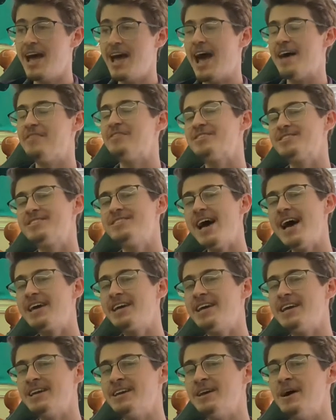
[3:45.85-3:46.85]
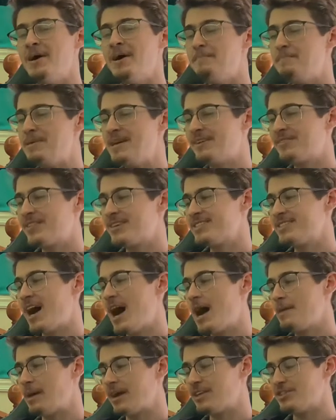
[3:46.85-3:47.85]
and the second being the
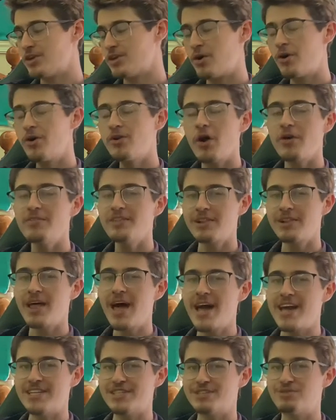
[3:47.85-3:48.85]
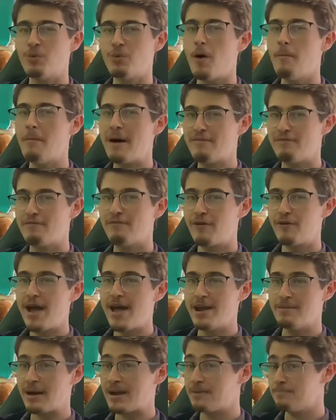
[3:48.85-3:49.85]
time I turned on the lights while my
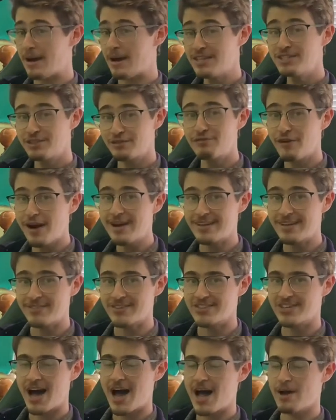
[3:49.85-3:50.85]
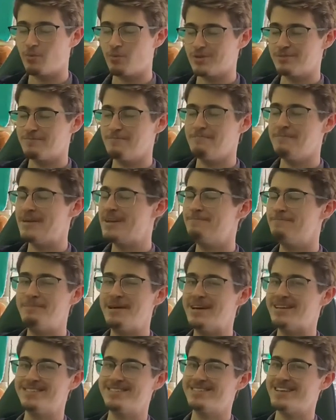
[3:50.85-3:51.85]
friend, my best friend at the time, was
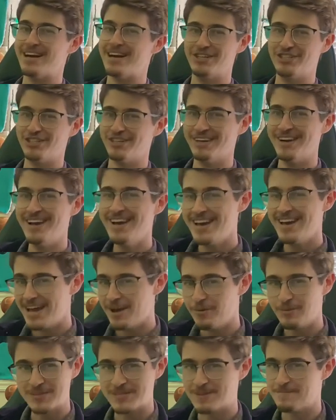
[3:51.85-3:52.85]
mid-piss session. It was